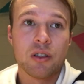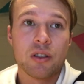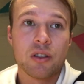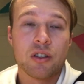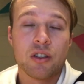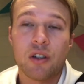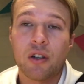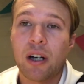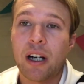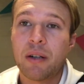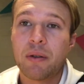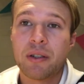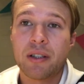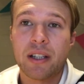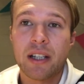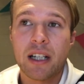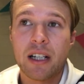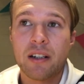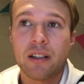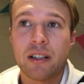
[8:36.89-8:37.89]
So I
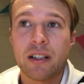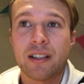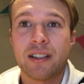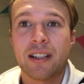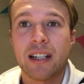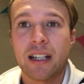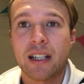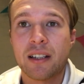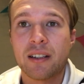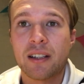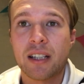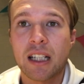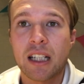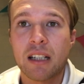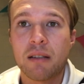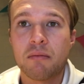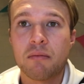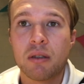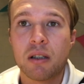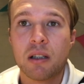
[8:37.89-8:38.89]
was there in the second
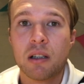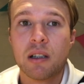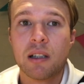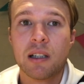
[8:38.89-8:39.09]
team